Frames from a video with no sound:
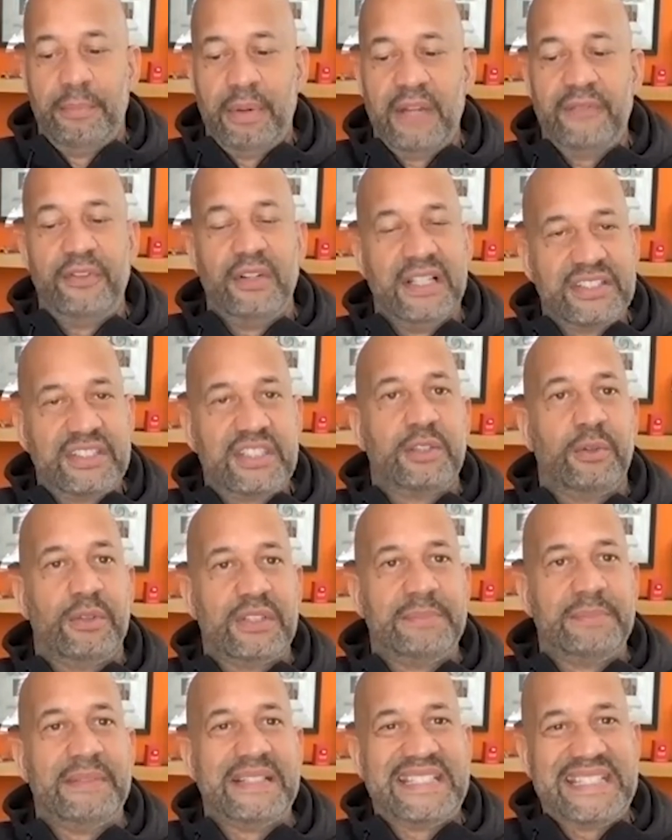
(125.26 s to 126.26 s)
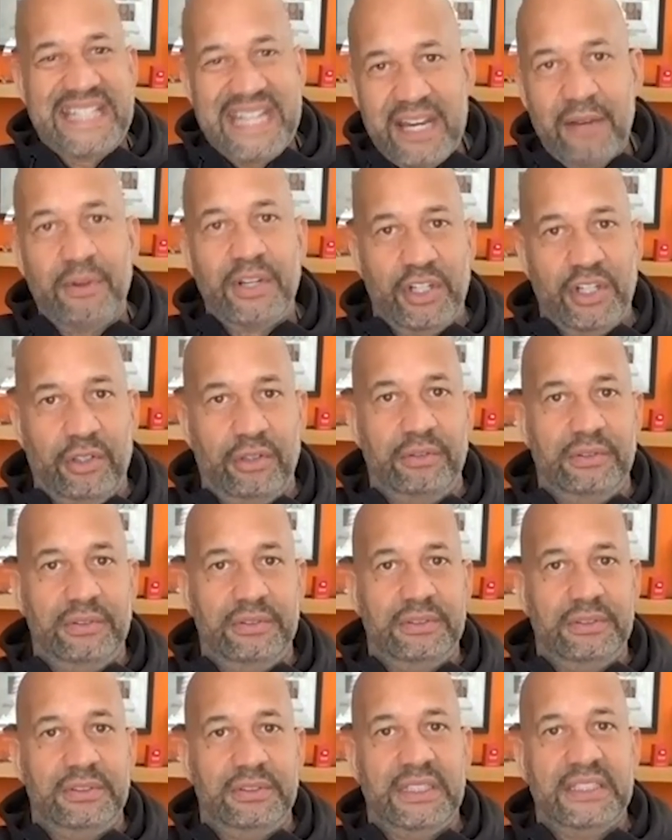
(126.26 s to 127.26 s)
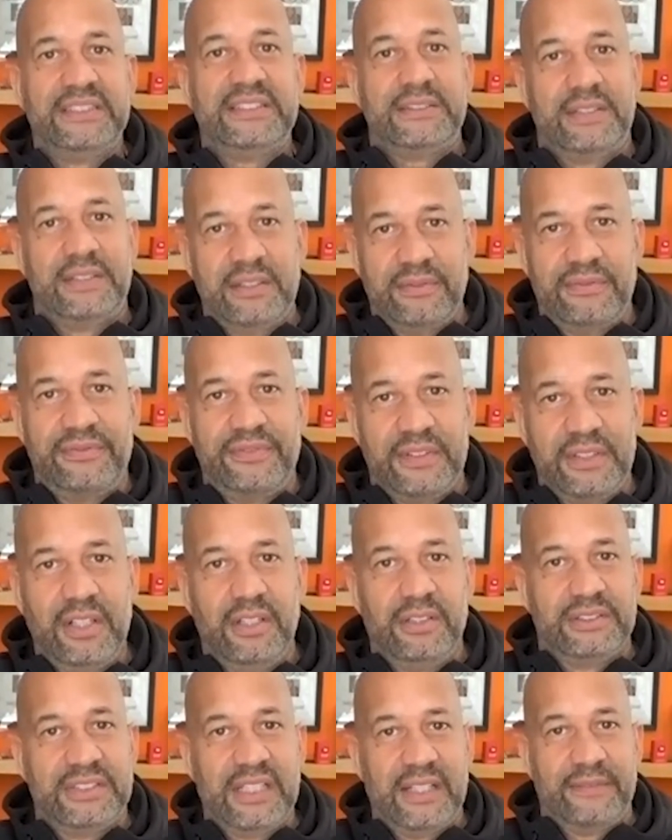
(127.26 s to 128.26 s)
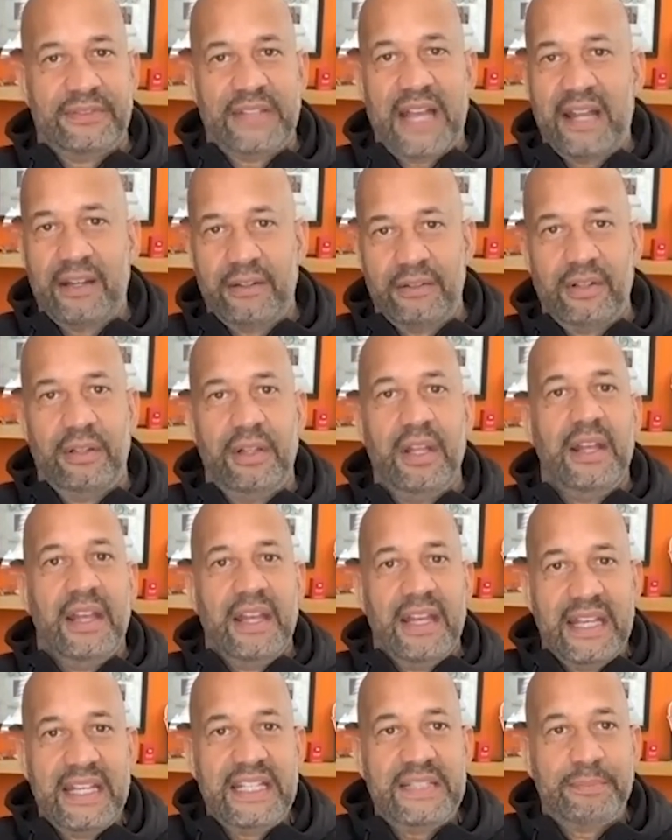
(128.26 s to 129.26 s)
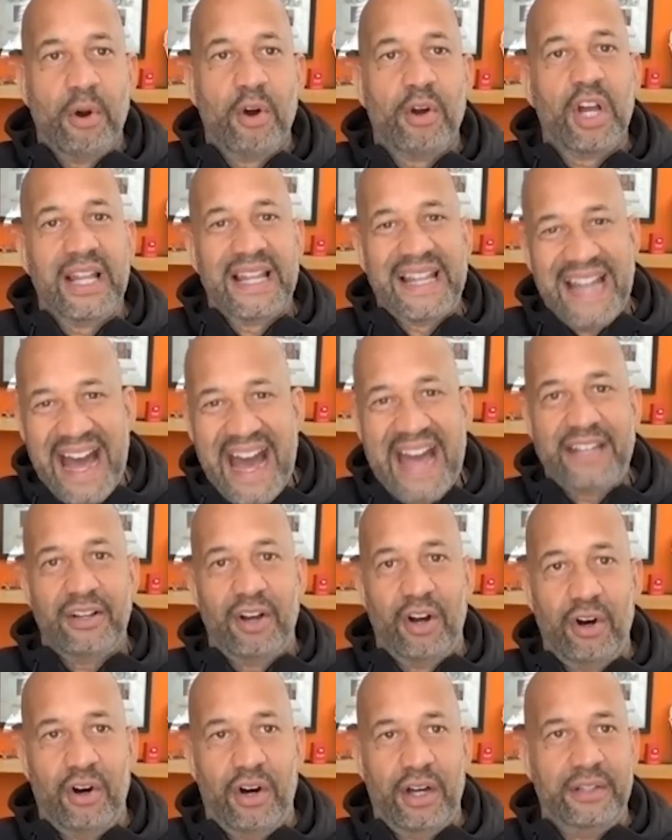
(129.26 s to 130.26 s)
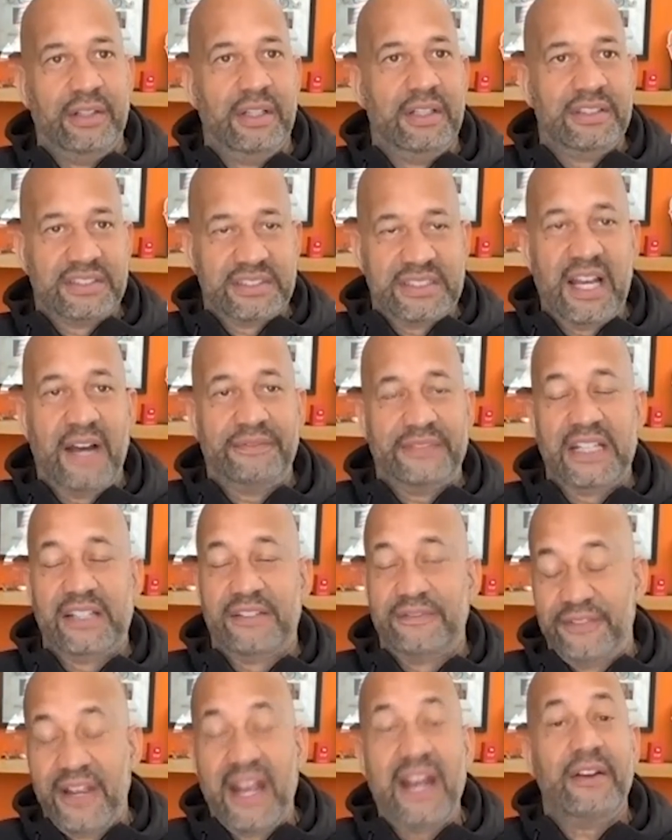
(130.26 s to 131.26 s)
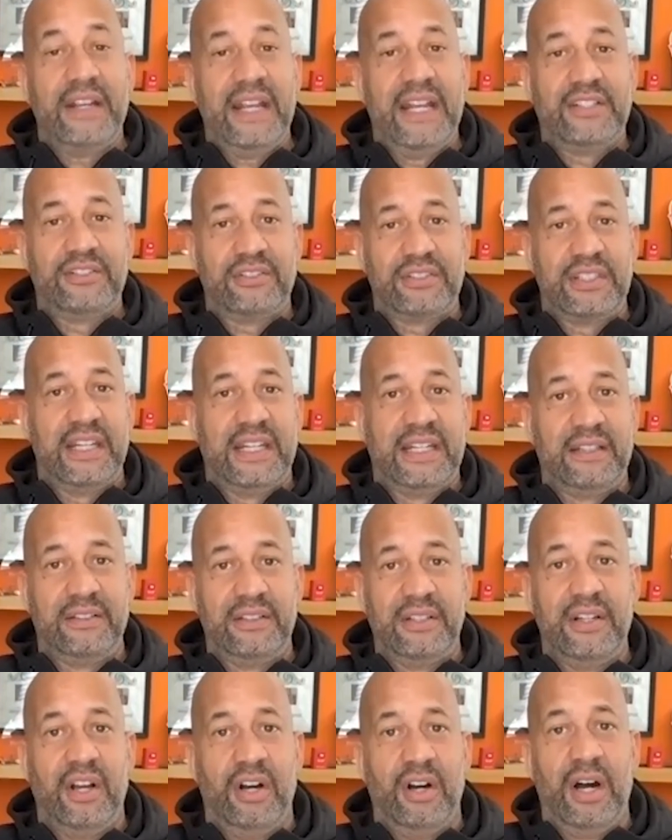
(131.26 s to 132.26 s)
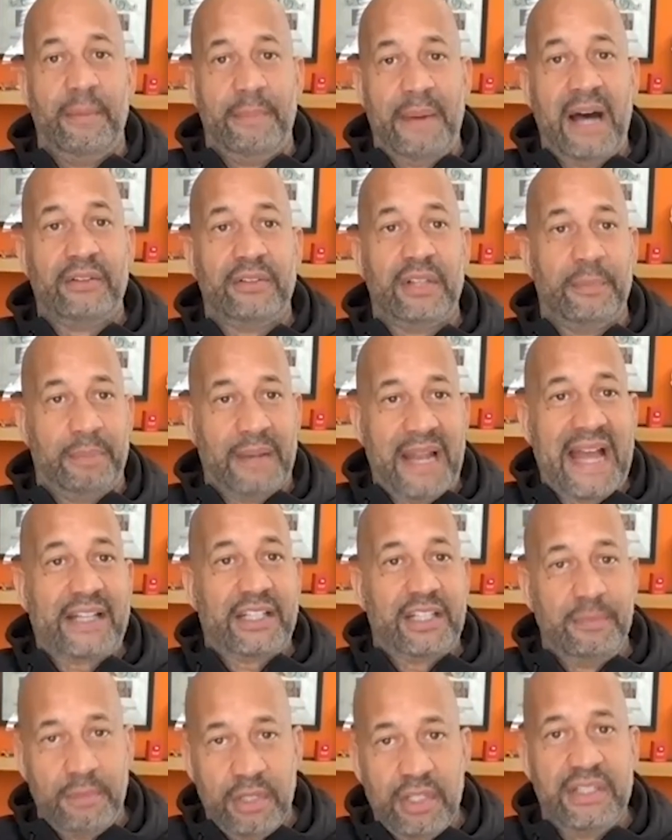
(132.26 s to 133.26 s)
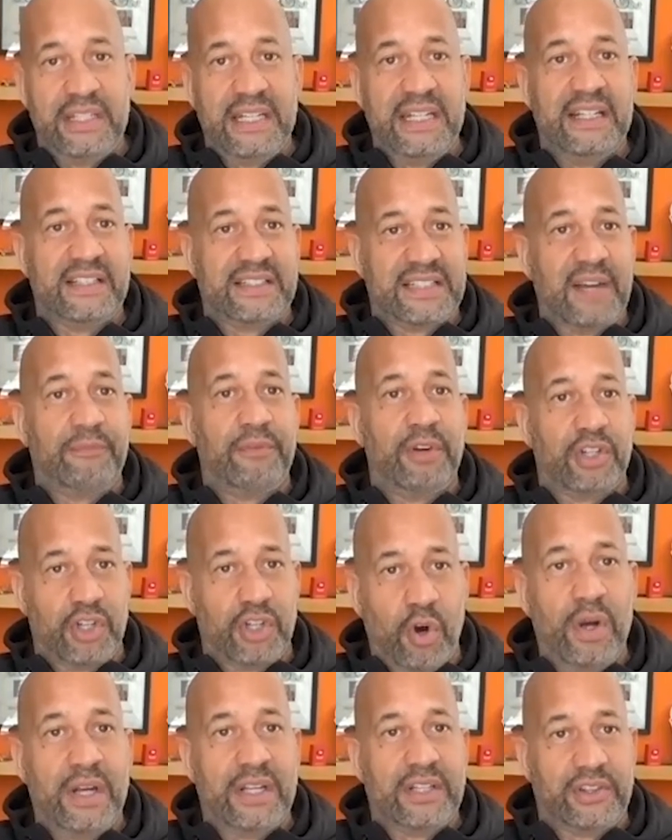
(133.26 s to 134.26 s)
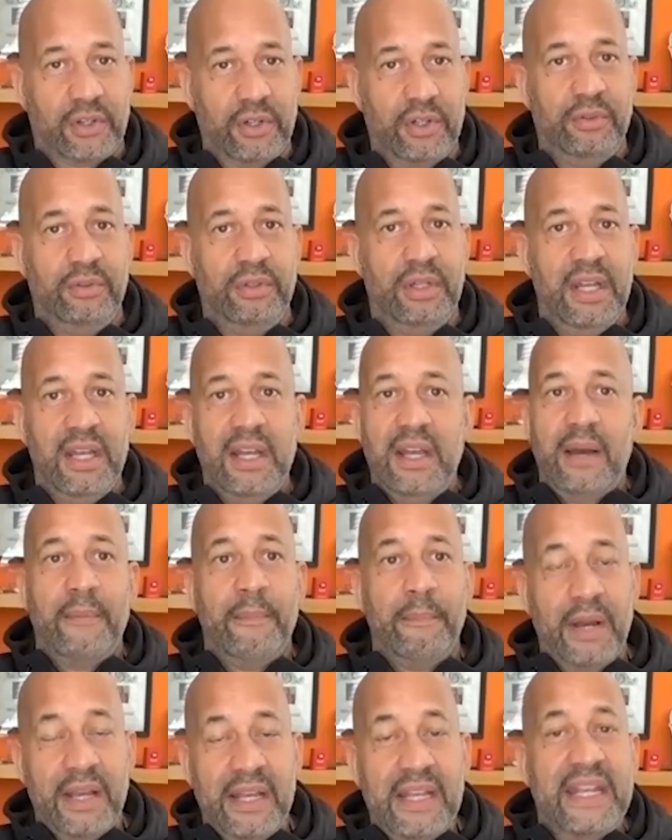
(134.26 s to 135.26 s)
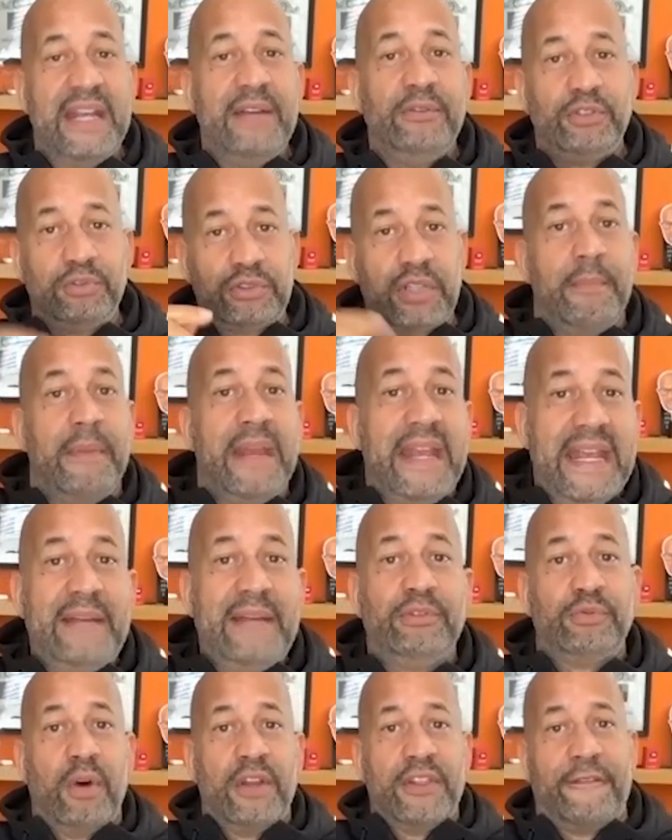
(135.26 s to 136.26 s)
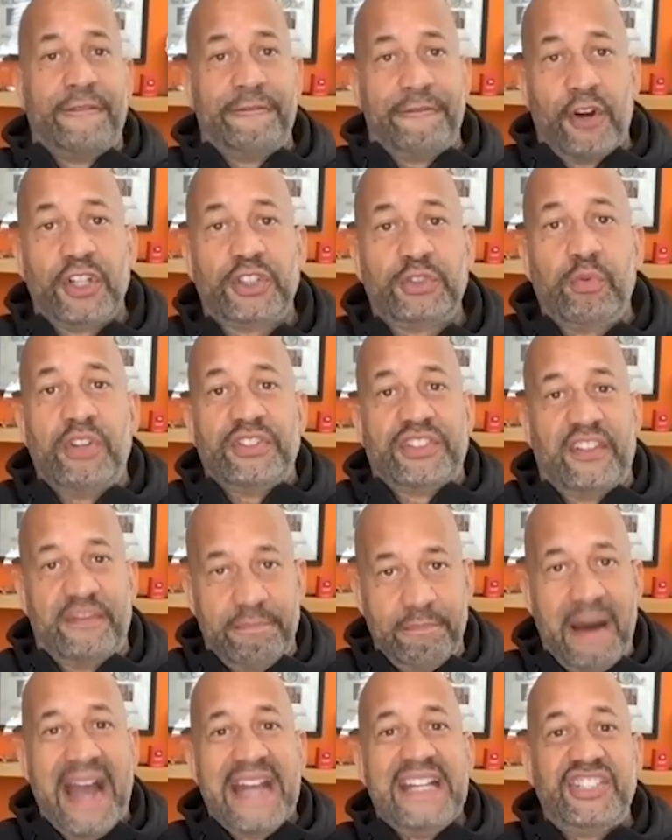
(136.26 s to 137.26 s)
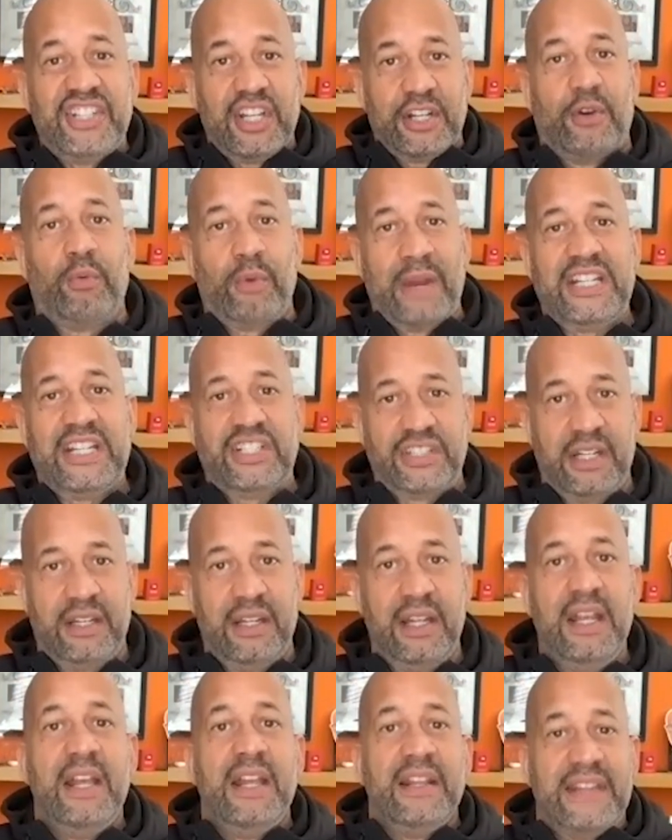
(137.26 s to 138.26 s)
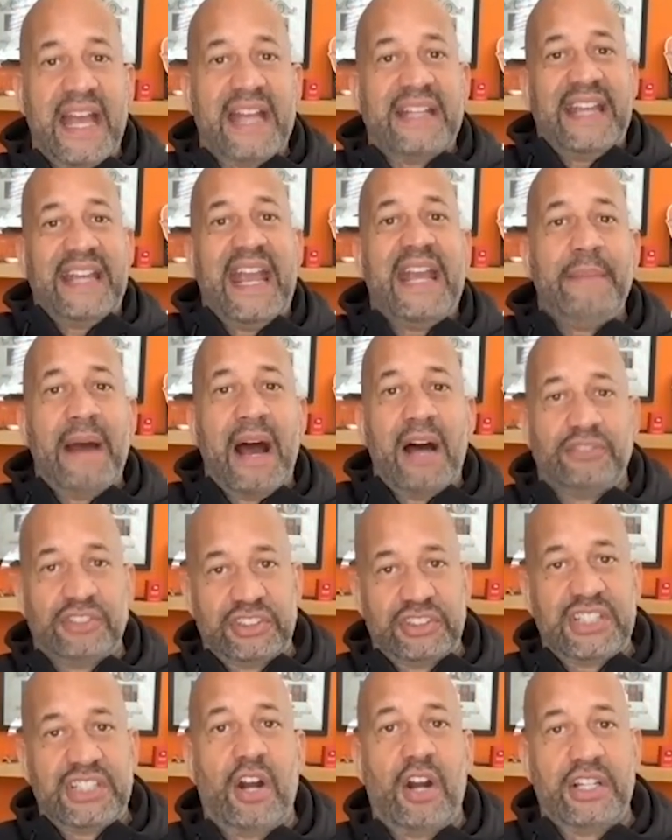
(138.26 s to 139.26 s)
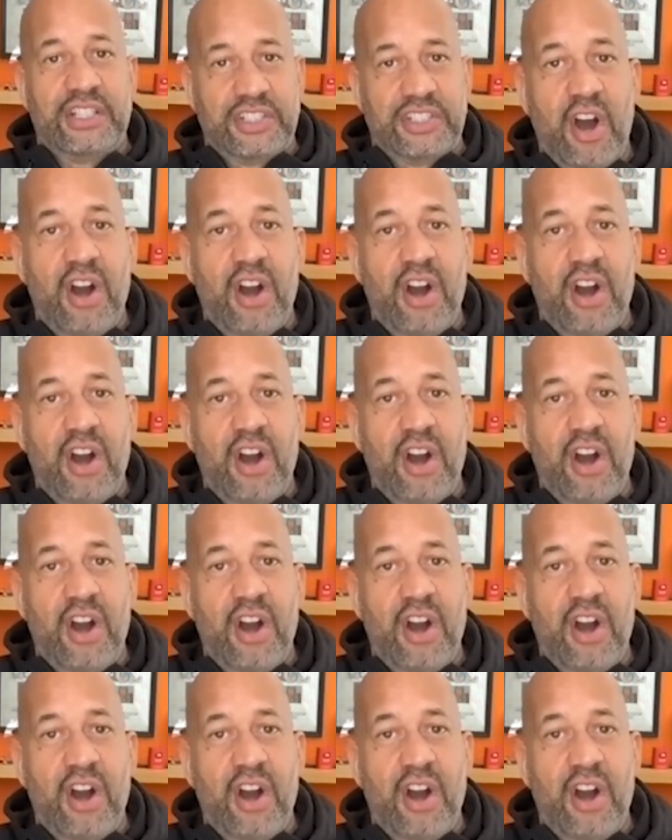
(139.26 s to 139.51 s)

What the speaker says: But if you listen to his material, he spoke a lot on stuff that's very interesting, you know, about the black community and stuff we're going through. But he was one of the first ones of my generation that came out and started